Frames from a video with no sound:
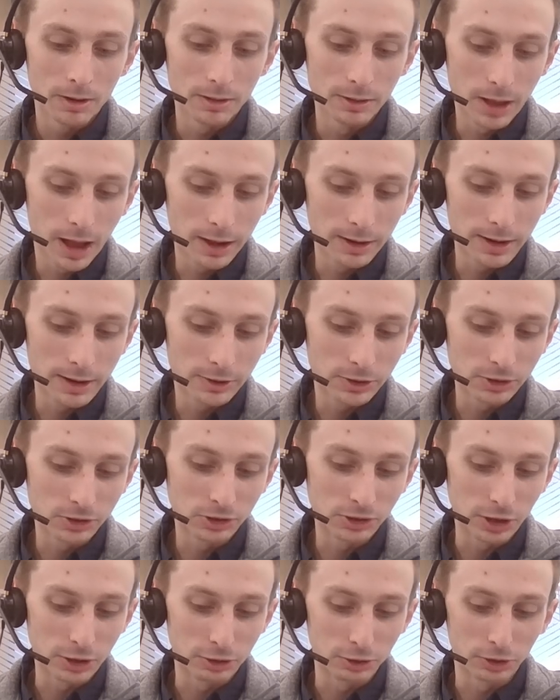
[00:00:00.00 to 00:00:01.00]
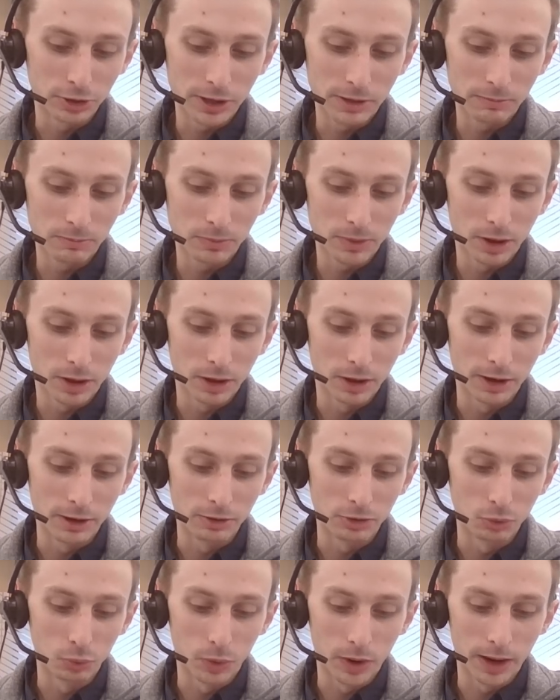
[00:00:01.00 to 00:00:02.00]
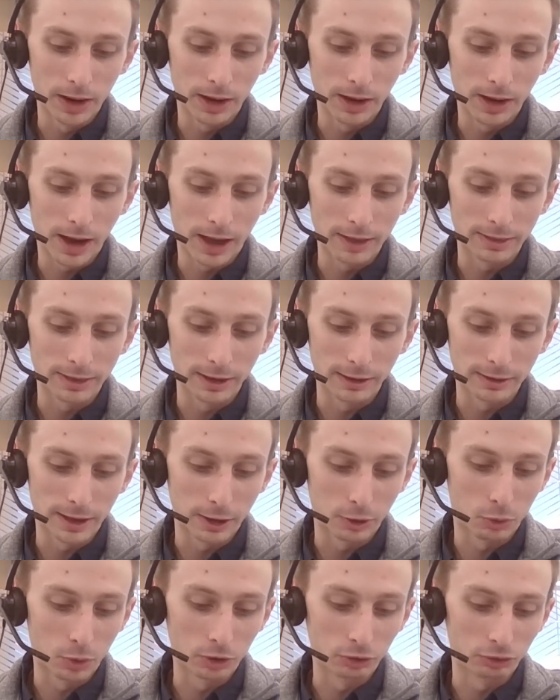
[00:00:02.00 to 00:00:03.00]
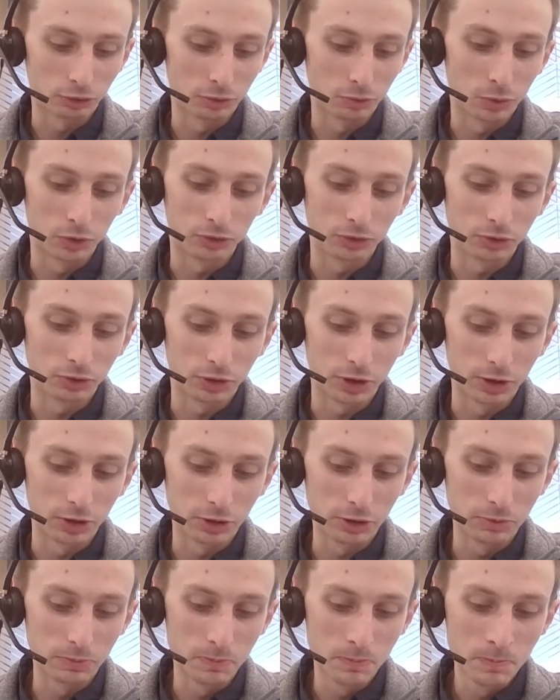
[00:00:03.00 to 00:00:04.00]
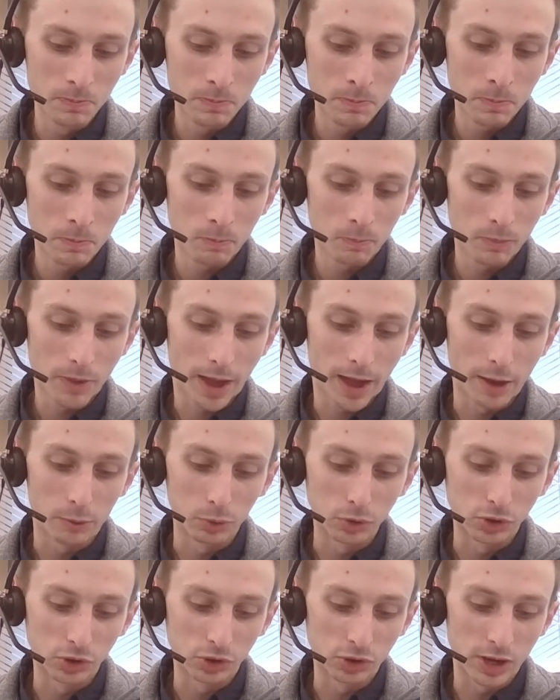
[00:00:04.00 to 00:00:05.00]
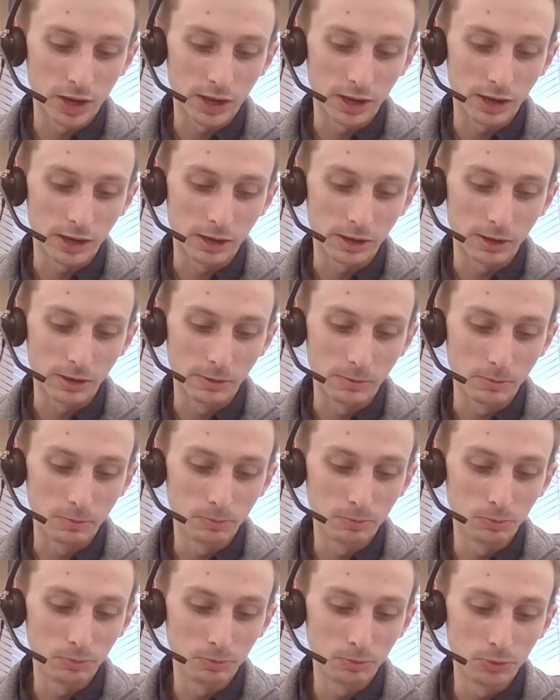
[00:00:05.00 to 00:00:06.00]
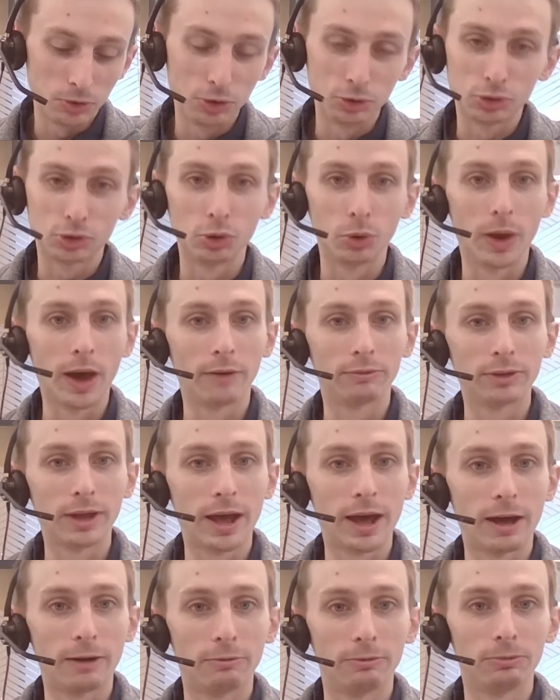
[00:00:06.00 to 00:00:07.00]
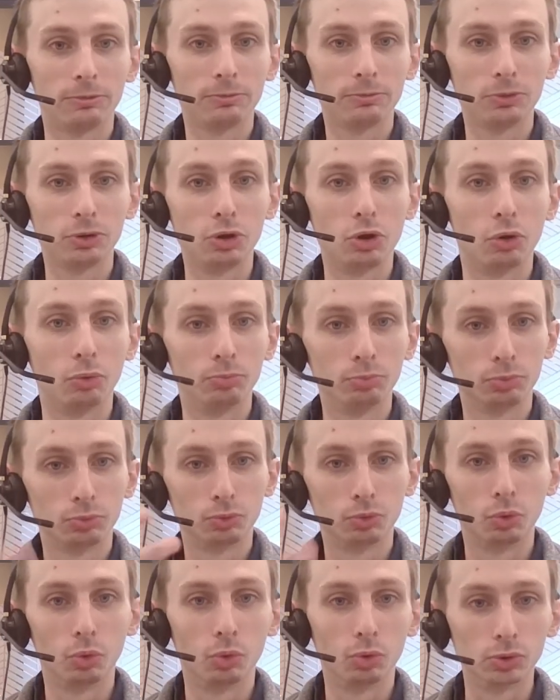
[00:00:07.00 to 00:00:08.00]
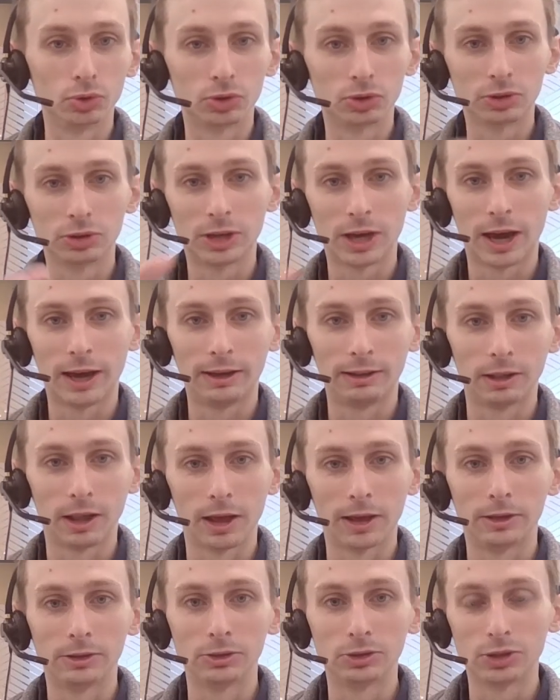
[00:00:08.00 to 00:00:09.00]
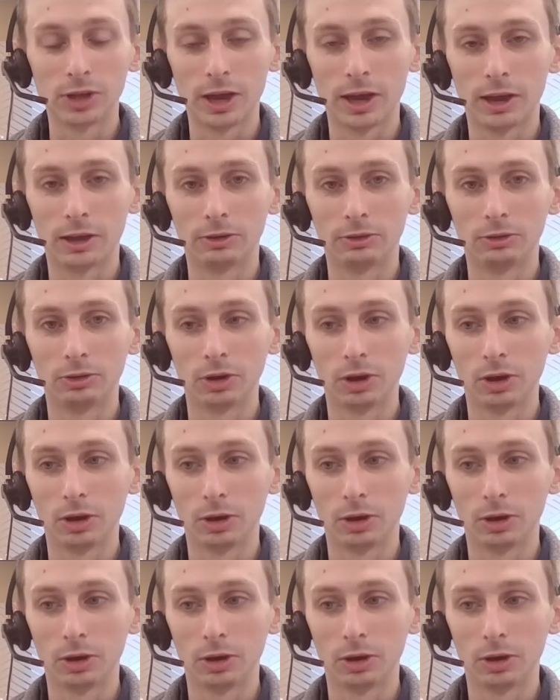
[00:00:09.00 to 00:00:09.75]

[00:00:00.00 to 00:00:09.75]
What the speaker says: Not necessarily in the way I think that question was intended. I would say you still have to have, rules, guidelines, and